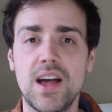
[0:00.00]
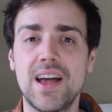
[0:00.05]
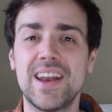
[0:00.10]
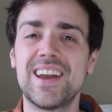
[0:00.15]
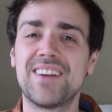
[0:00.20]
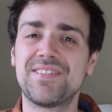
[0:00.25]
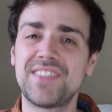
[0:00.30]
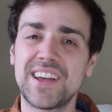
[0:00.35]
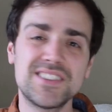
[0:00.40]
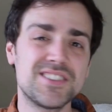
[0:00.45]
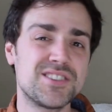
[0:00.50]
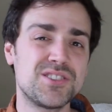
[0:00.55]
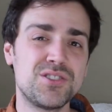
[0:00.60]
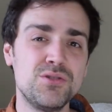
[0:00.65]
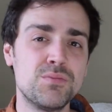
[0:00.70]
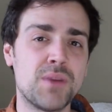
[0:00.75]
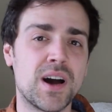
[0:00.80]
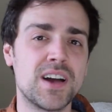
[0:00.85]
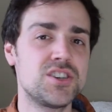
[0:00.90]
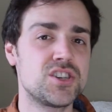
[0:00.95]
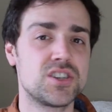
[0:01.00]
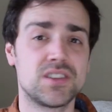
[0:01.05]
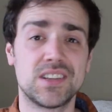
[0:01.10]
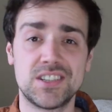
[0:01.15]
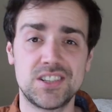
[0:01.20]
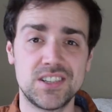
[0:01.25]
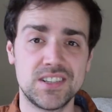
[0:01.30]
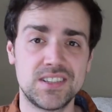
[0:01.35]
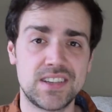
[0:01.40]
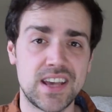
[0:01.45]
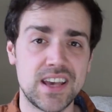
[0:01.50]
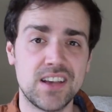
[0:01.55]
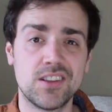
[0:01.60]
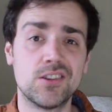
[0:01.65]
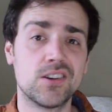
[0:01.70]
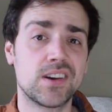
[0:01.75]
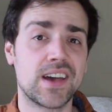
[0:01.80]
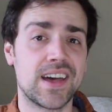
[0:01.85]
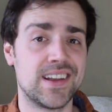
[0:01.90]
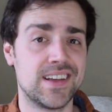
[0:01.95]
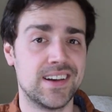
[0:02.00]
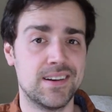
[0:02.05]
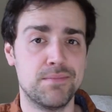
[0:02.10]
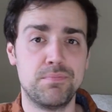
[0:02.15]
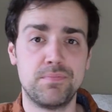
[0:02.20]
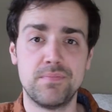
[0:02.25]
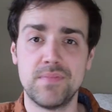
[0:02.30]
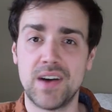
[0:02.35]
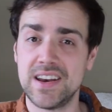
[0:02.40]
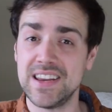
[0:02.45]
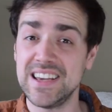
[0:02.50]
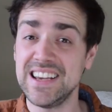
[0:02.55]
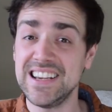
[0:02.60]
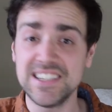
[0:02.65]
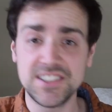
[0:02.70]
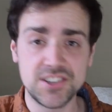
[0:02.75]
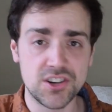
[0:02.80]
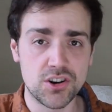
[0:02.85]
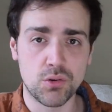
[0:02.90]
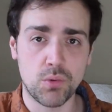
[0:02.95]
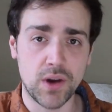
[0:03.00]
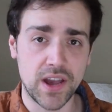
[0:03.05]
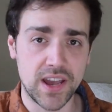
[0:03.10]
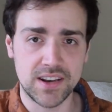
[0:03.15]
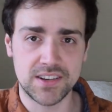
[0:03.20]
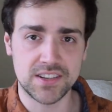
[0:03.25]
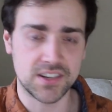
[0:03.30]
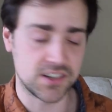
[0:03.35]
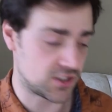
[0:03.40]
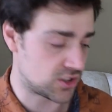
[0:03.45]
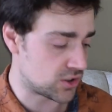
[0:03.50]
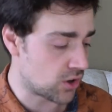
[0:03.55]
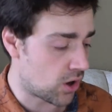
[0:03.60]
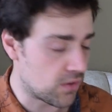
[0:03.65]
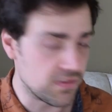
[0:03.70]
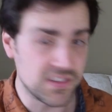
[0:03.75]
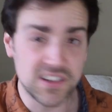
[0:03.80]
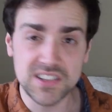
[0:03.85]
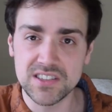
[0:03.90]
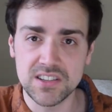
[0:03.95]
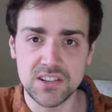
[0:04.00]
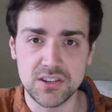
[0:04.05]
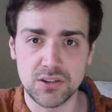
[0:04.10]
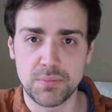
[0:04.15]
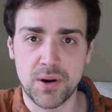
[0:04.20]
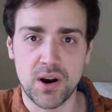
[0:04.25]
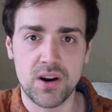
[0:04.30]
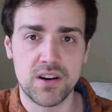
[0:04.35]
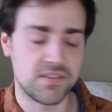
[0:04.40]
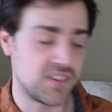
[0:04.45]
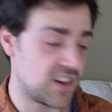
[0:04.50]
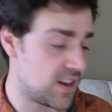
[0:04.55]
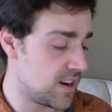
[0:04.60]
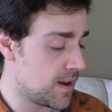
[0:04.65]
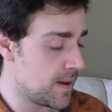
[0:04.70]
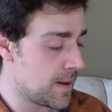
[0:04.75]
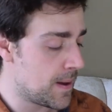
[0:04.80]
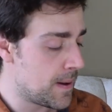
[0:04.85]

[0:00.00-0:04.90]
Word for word: now, if that's too much, let's just take a look at a, an easier way to solve this little part of it.